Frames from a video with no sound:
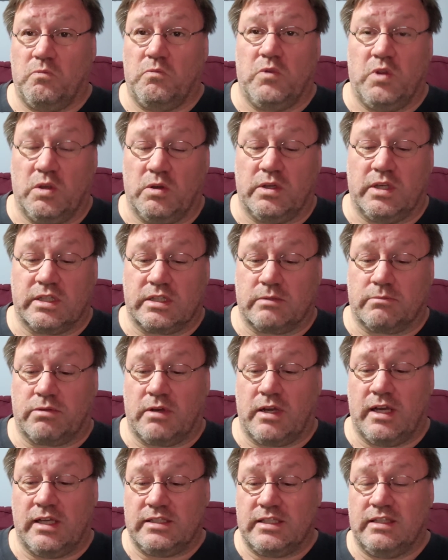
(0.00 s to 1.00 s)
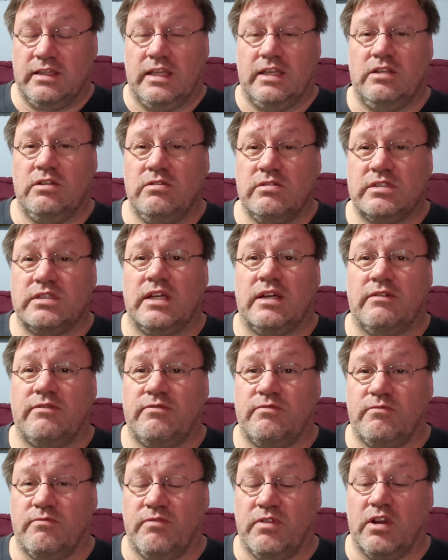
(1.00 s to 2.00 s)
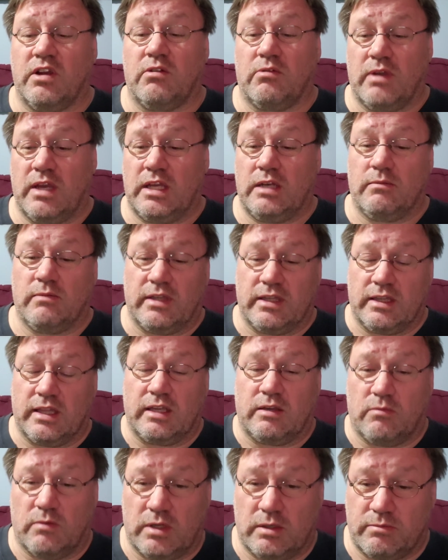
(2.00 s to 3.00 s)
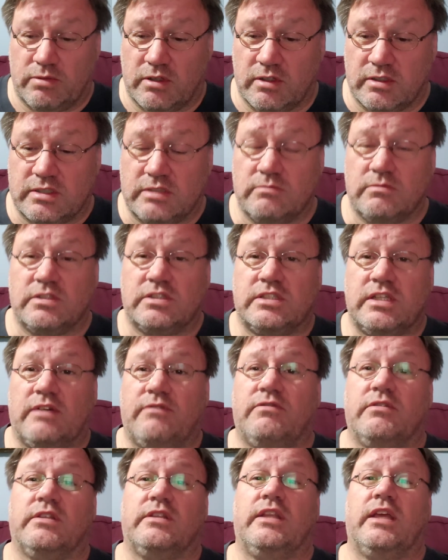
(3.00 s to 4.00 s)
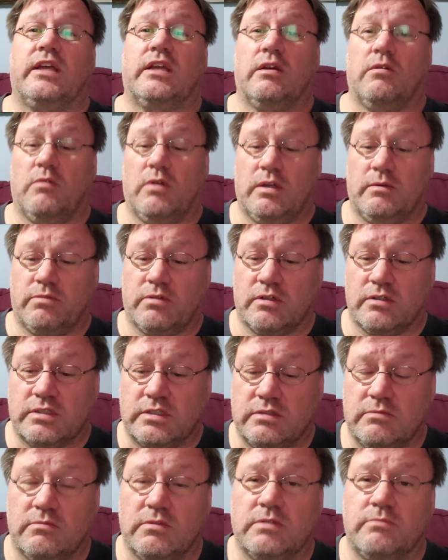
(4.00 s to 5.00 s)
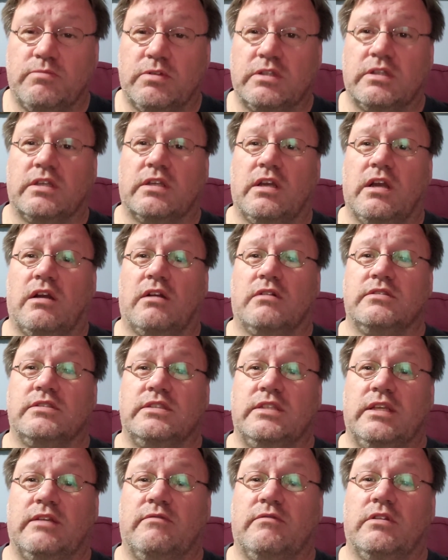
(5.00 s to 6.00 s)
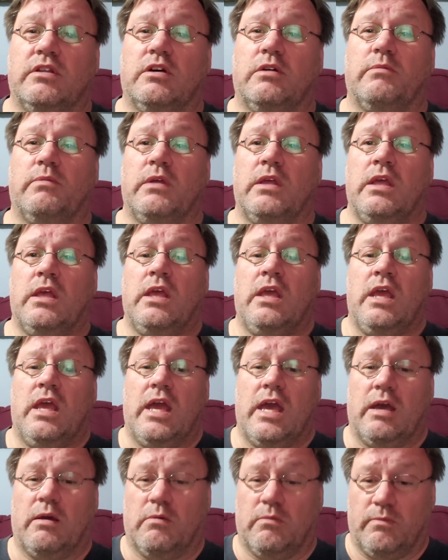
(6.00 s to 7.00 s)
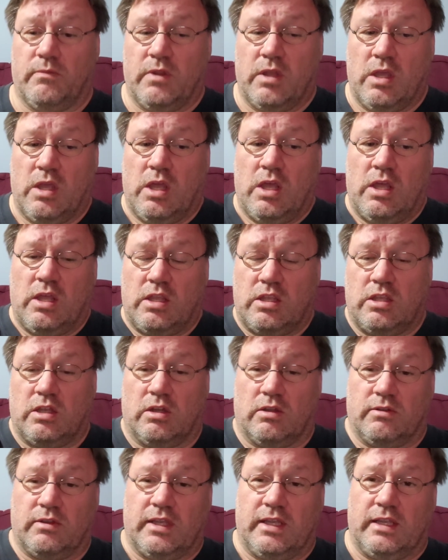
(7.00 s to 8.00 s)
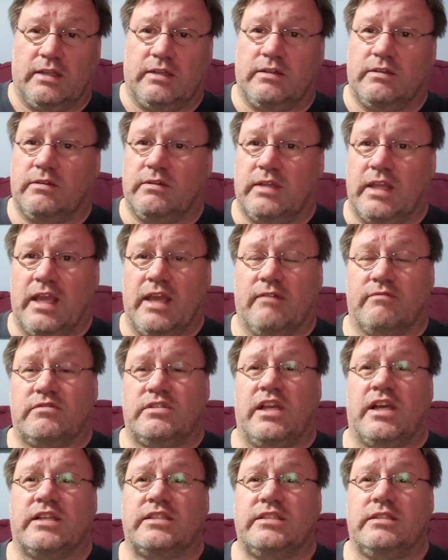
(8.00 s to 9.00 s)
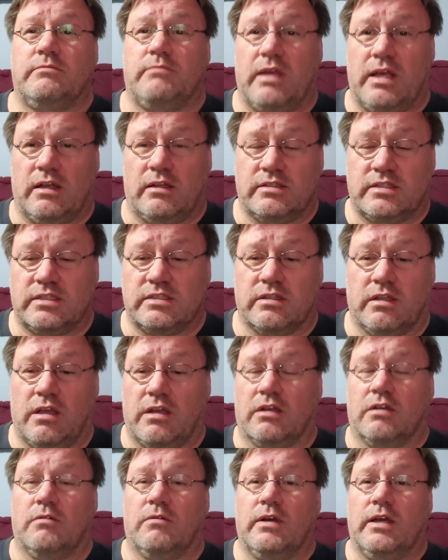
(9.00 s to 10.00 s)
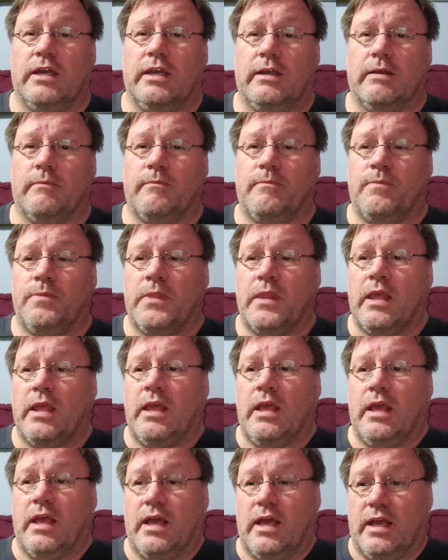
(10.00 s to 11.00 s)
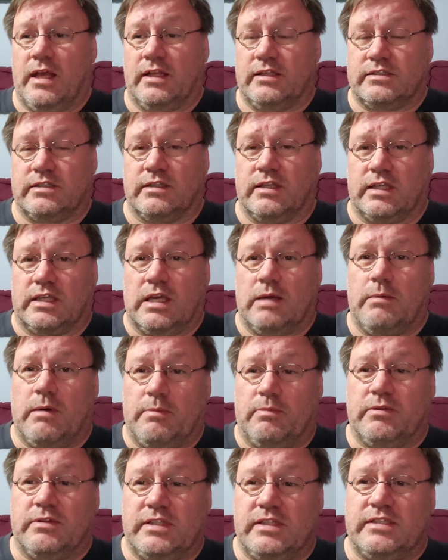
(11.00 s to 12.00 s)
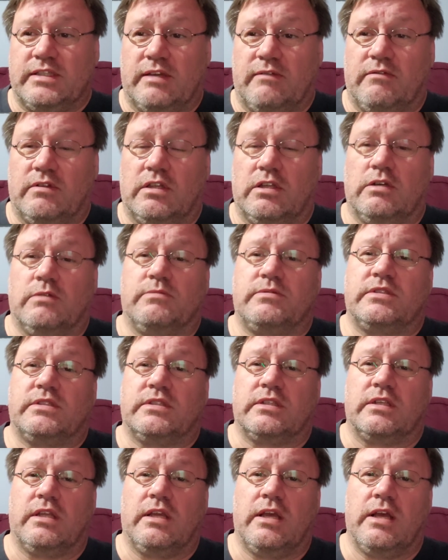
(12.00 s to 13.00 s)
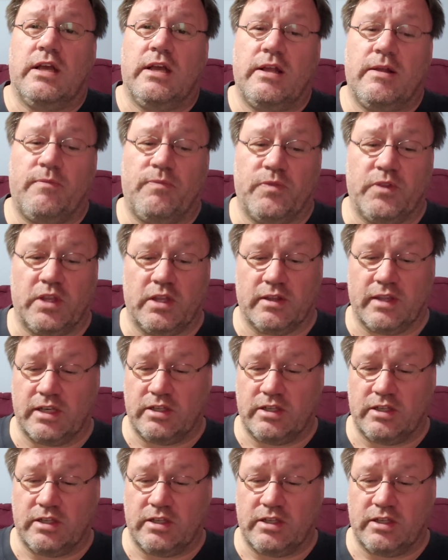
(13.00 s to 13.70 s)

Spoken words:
you'll get the prize. And they do stuff very randomly, like one person would shuffle the deck and one person would put the cards in the envelope. they have checks and balances along the way, and so they come up with these envelopes, and they